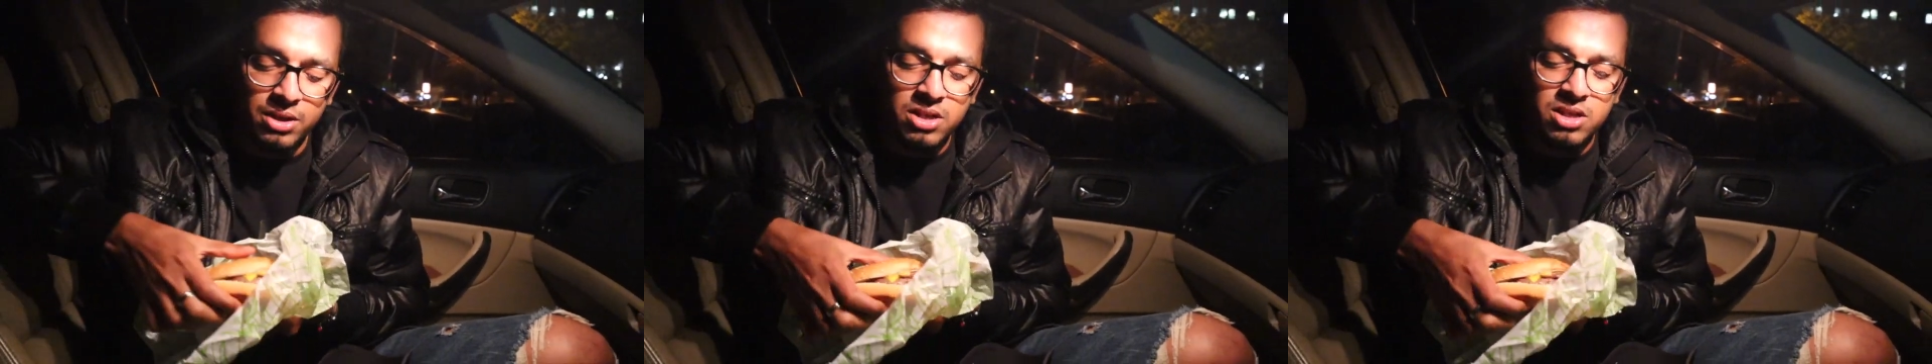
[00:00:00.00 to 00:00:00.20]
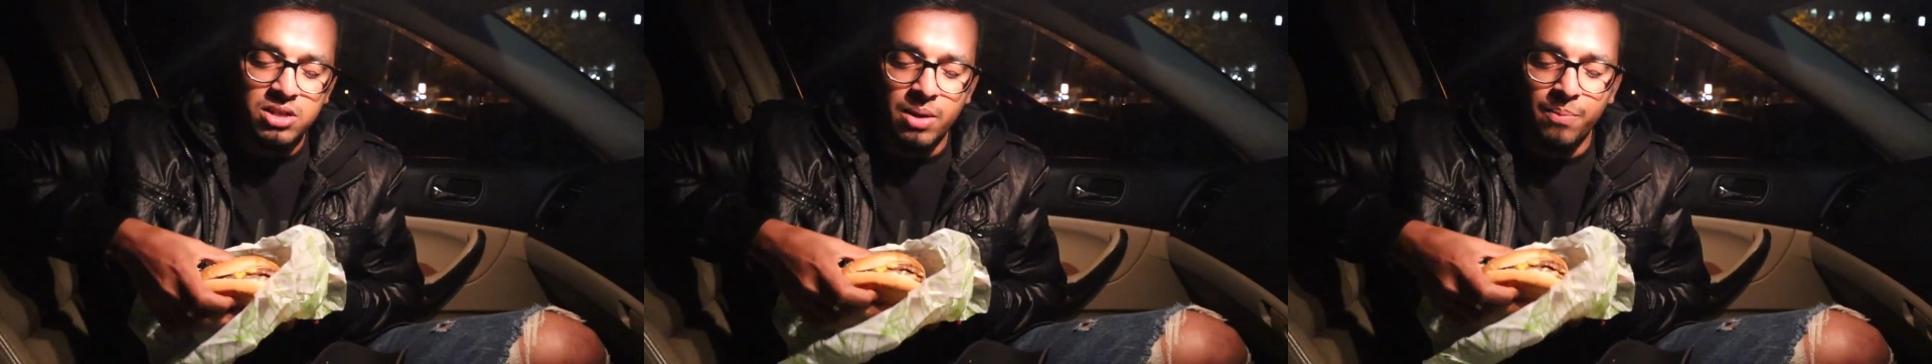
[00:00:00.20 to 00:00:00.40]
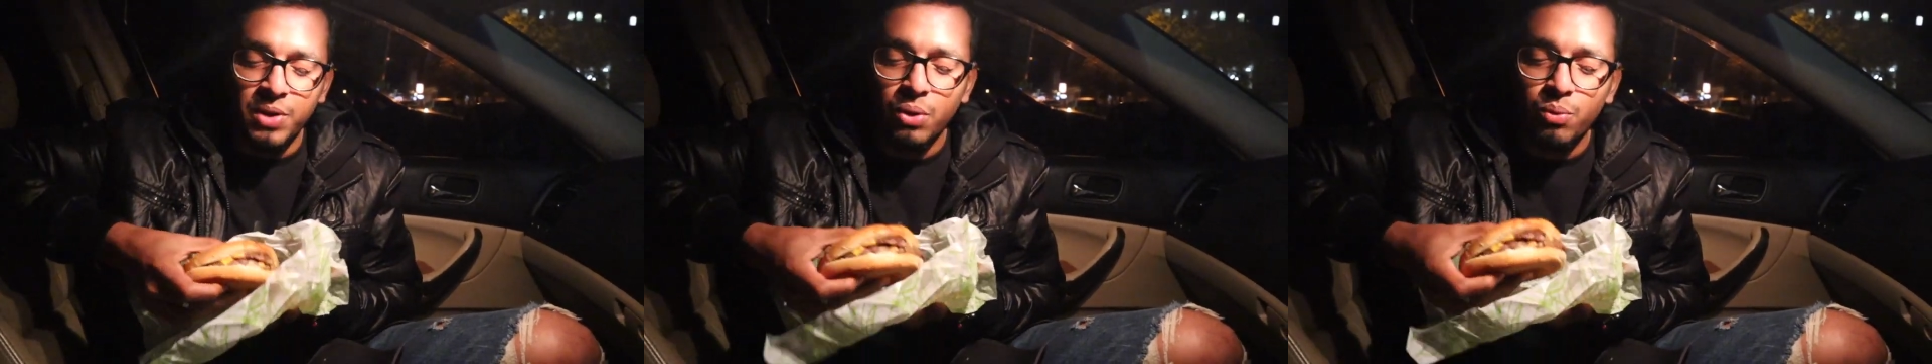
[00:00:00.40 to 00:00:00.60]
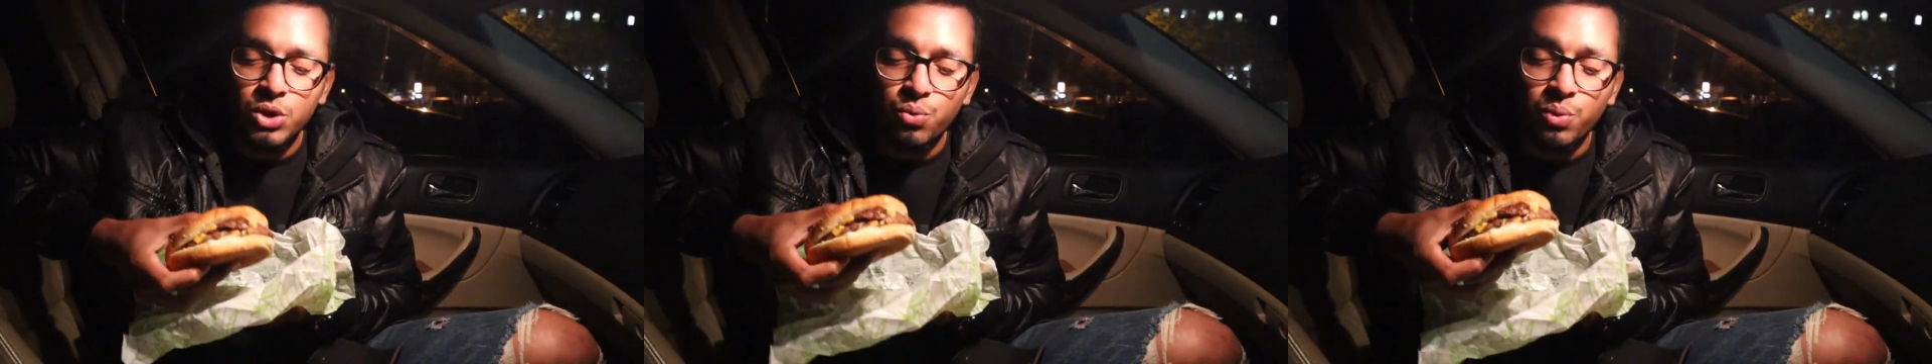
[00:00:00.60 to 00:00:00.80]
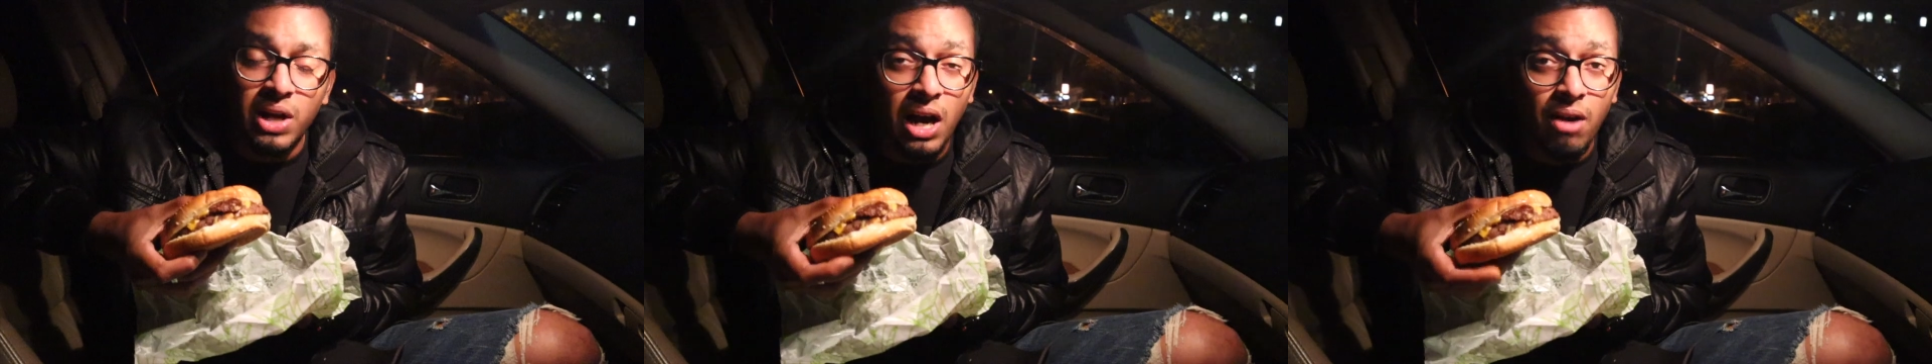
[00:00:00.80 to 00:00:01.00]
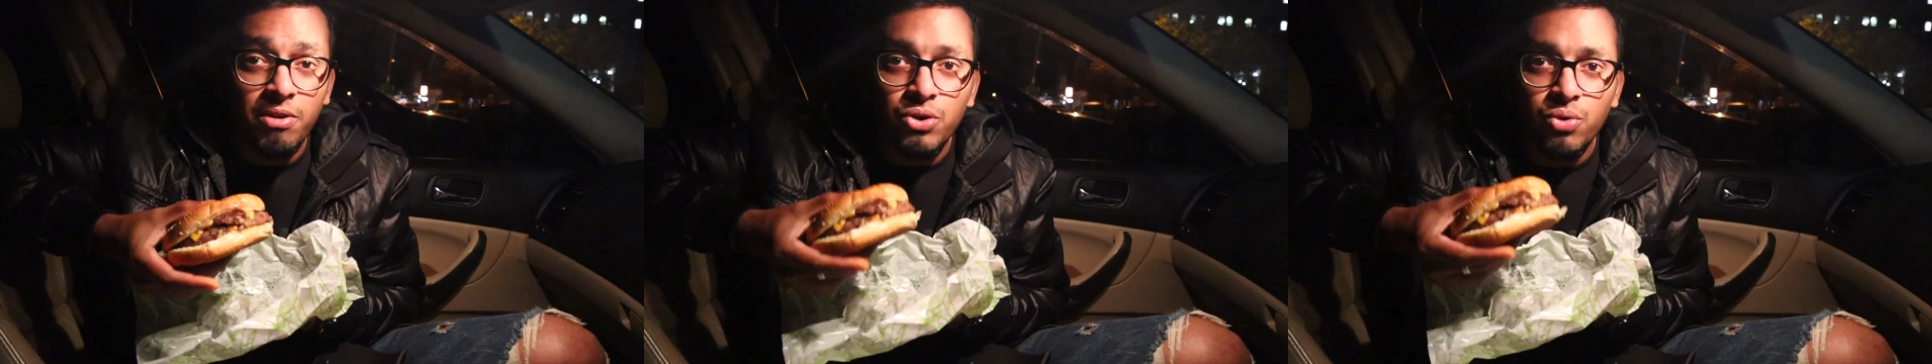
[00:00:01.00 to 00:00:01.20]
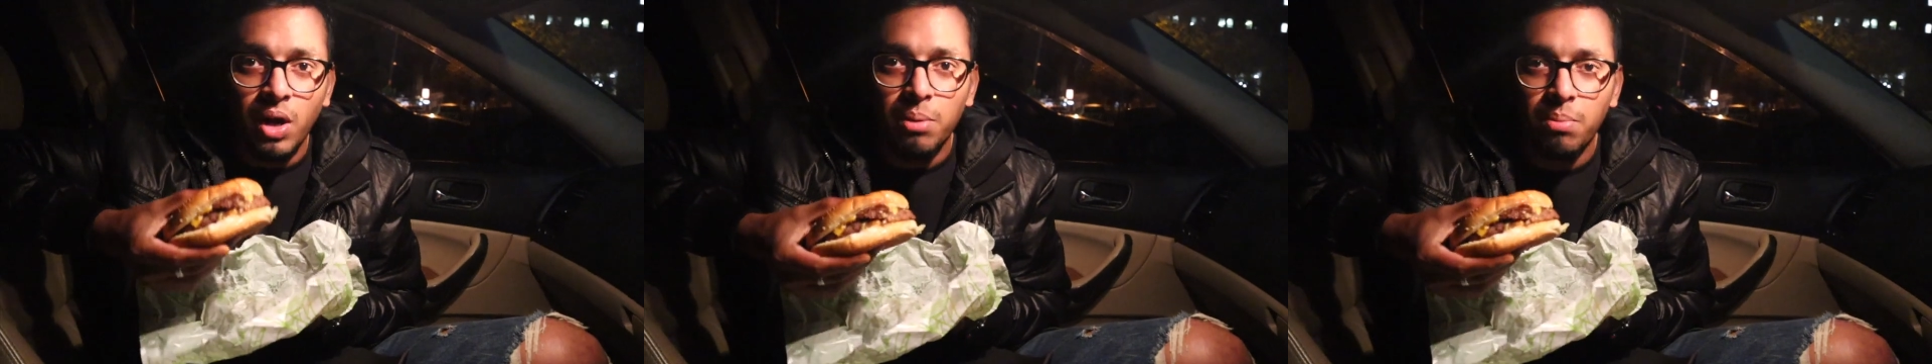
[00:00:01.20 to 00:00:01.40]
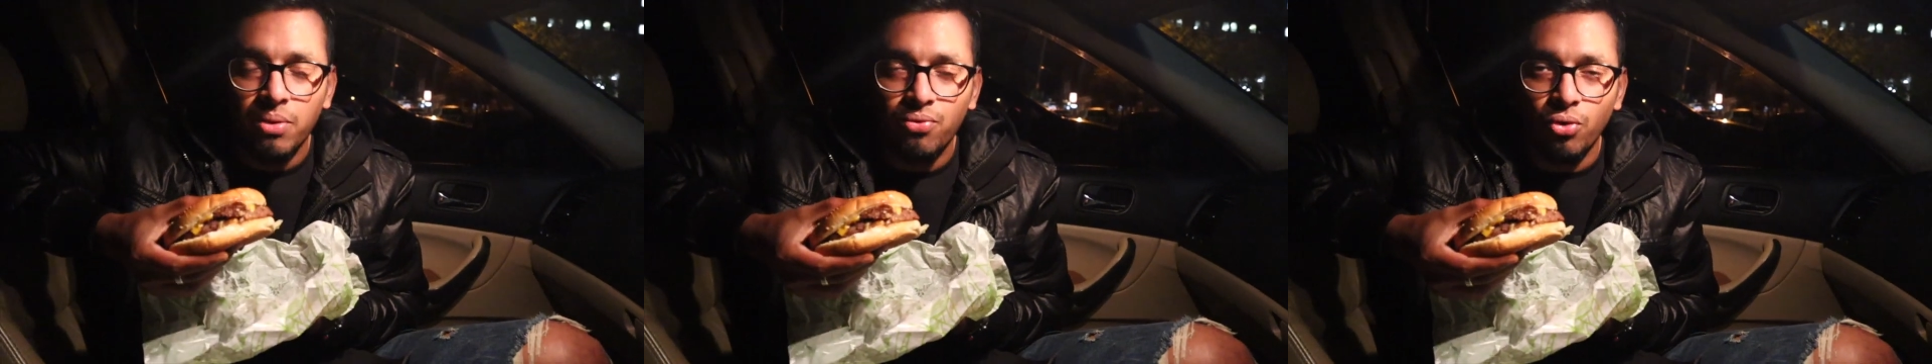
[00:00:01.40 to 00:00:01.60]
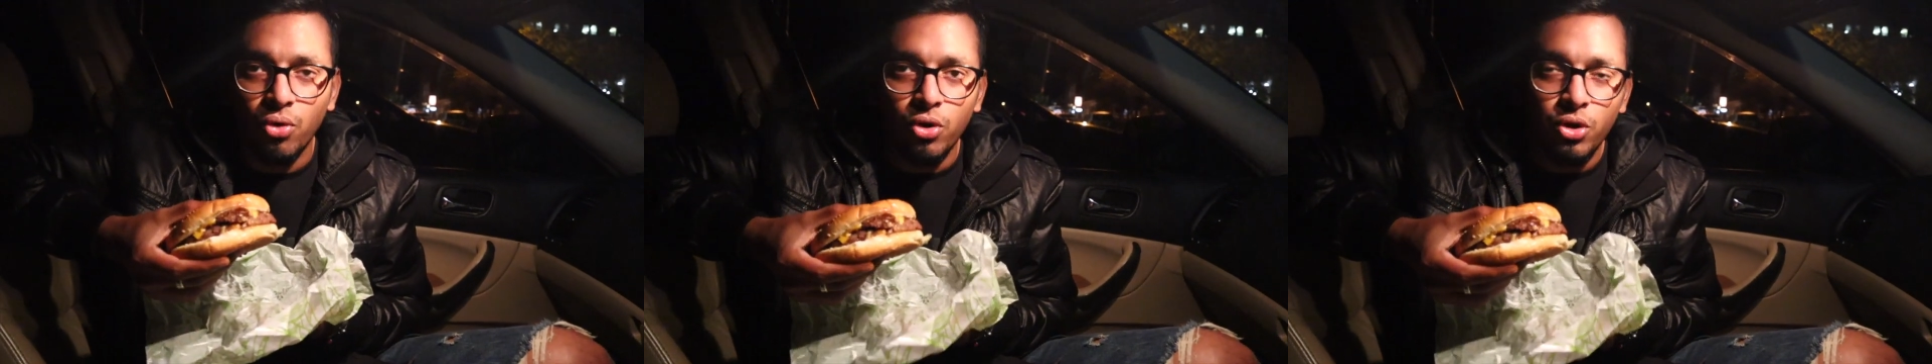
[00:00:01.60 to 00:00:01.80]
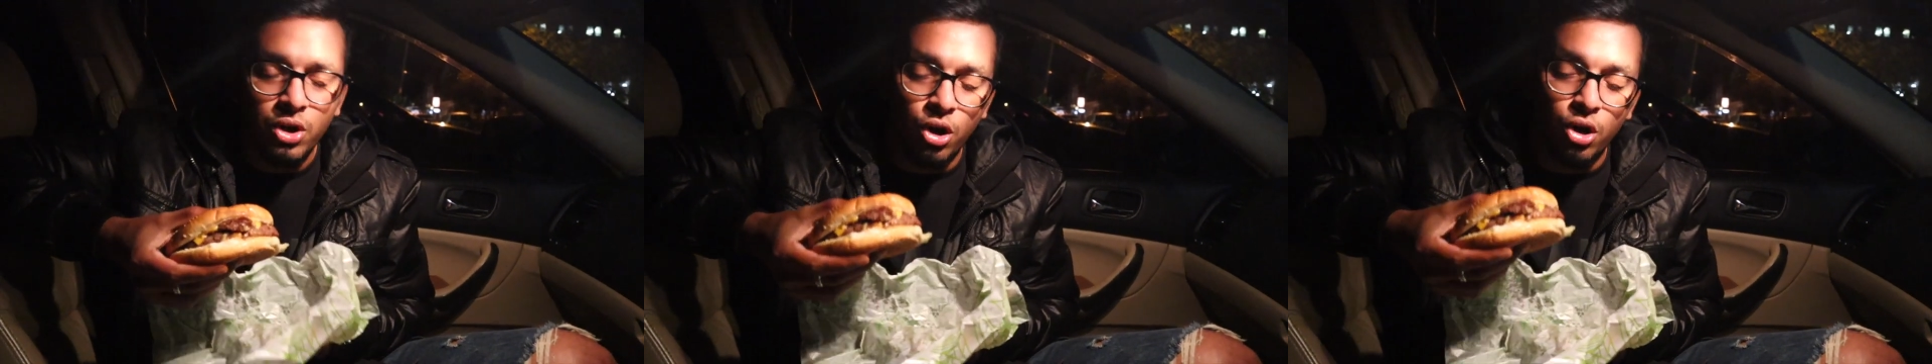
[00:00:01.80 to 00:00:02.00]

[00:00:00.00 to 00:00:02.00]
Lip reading: This is something which we haven't tried before,